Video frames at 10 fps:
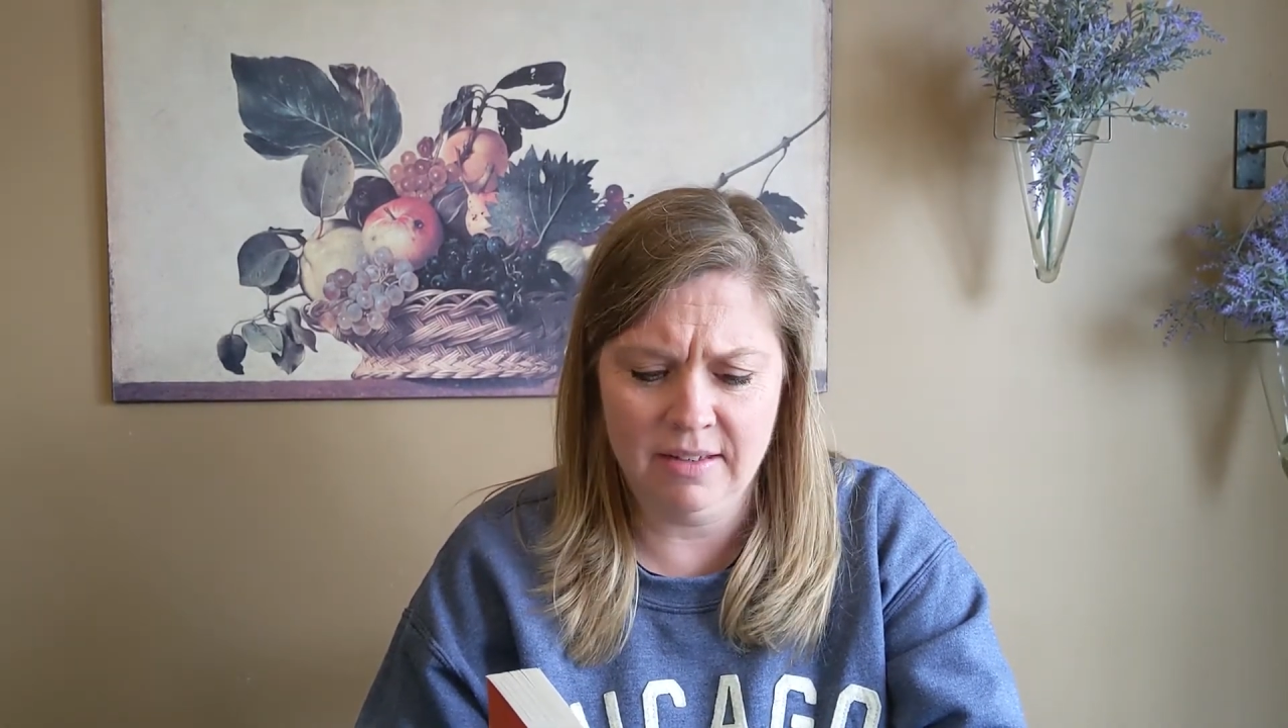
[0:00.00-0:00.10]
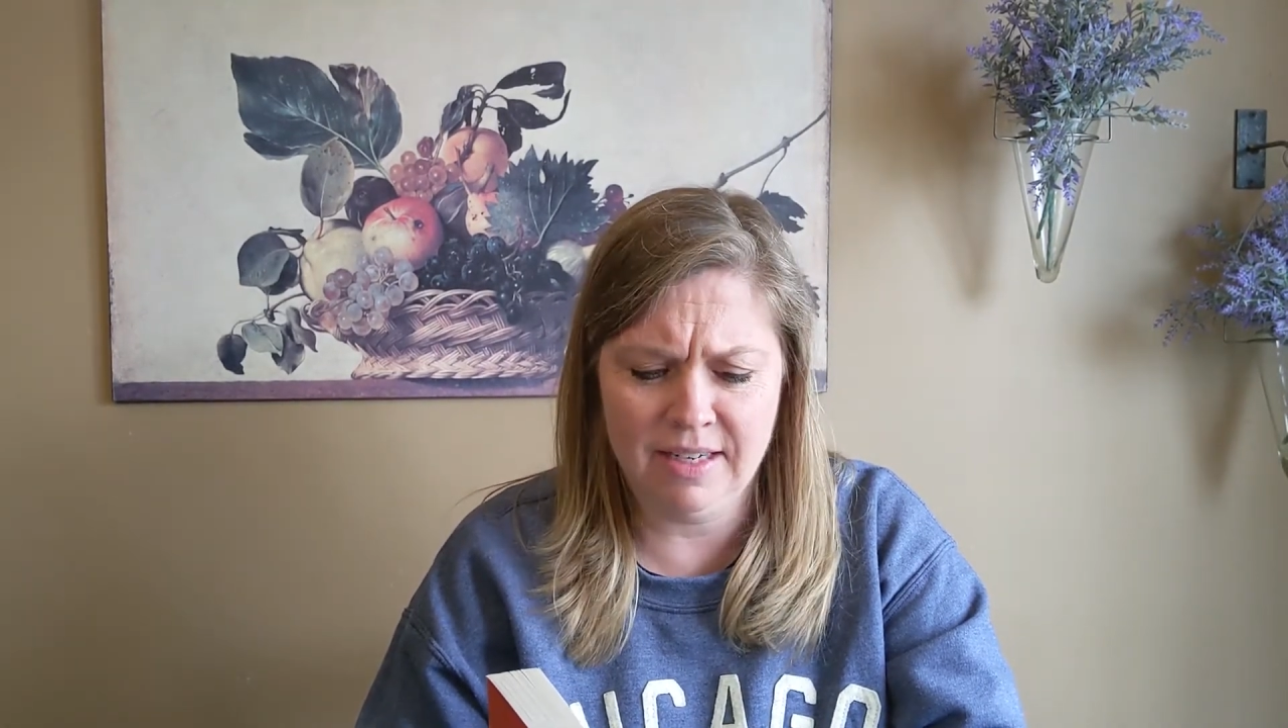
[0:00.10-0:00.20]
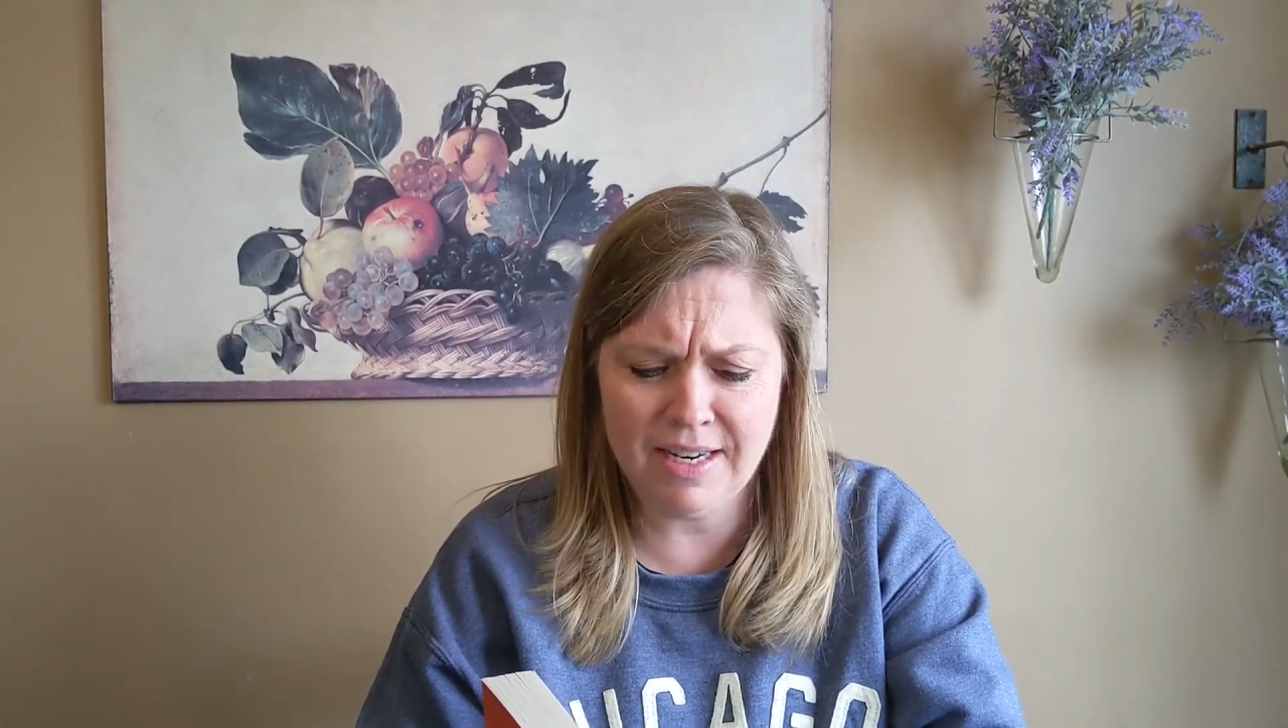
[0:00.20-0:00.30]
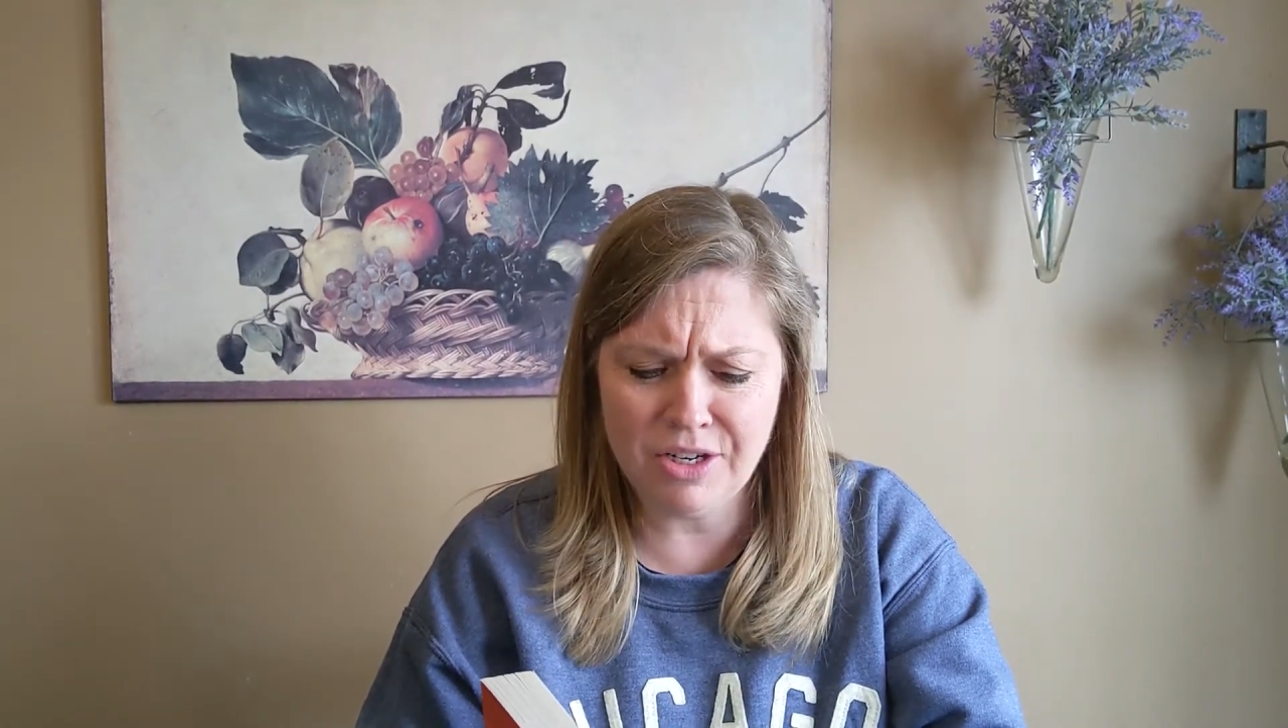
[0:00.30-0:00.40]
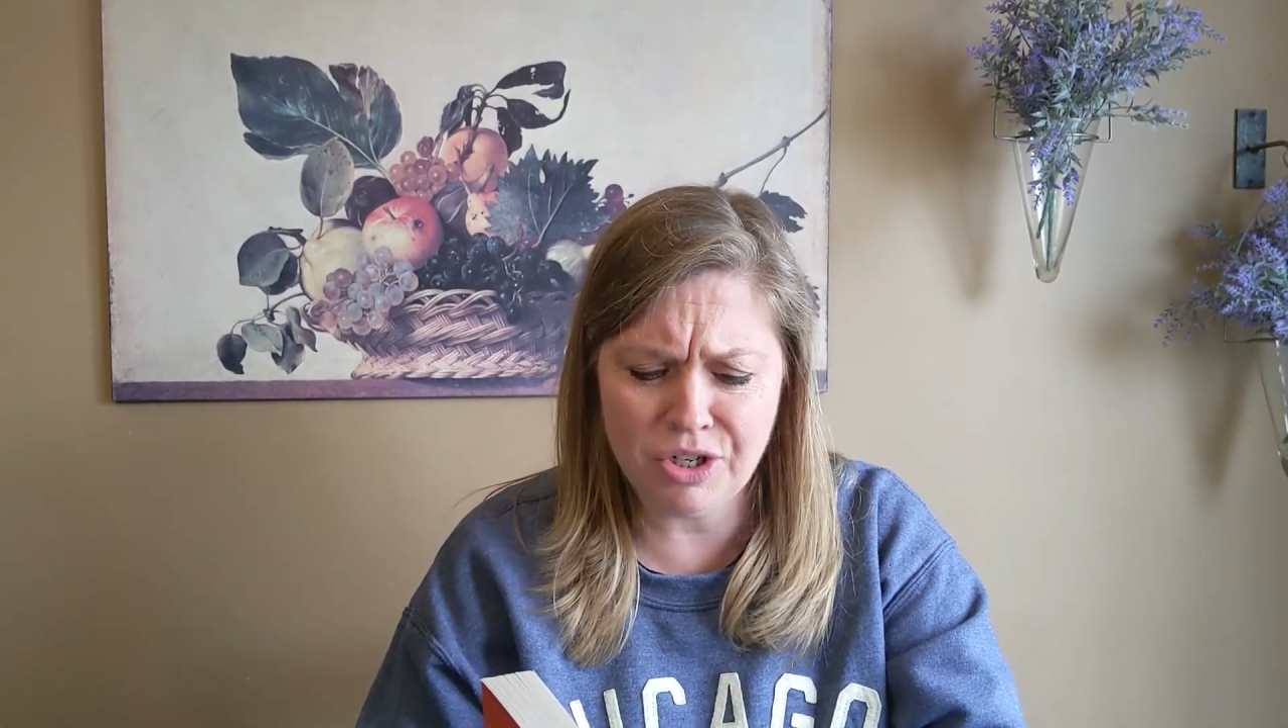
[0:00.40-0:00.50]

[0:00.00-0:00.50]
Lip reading: did he